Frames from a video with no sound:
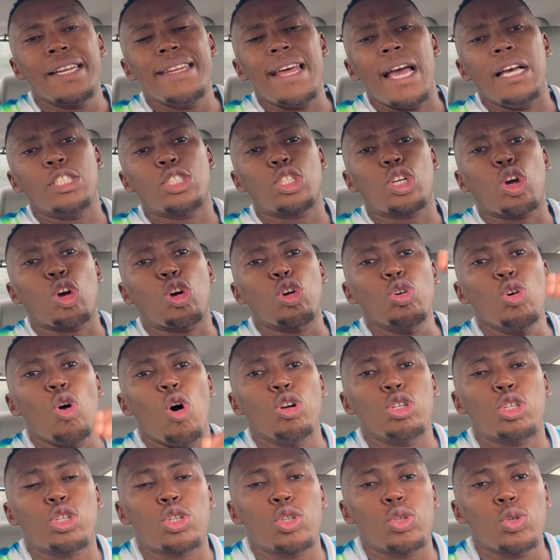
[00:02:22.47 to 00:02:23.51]
Then
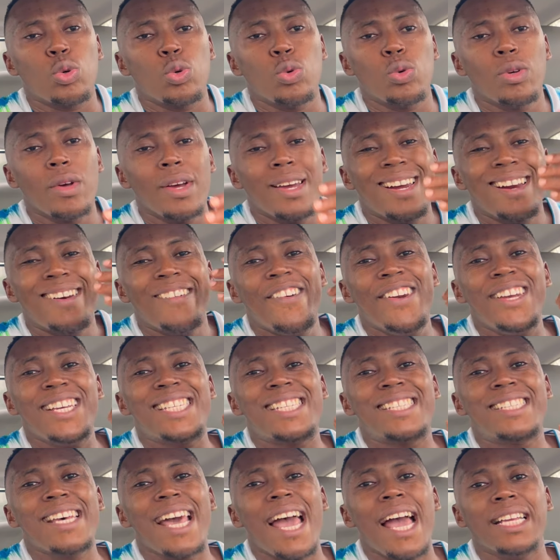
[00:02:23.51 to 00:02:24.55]
scroll through,
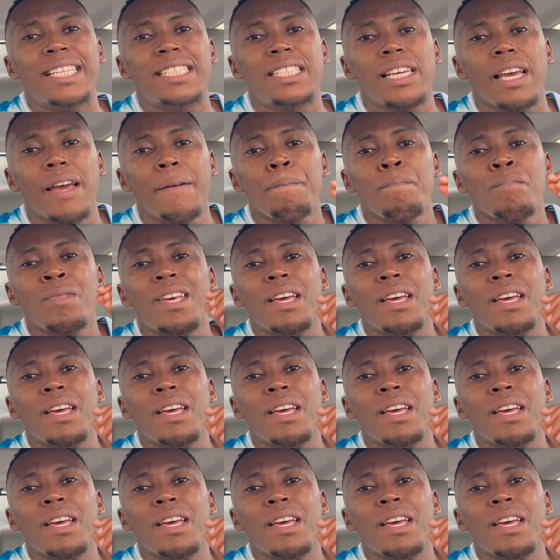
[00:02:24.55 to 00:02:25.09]
research,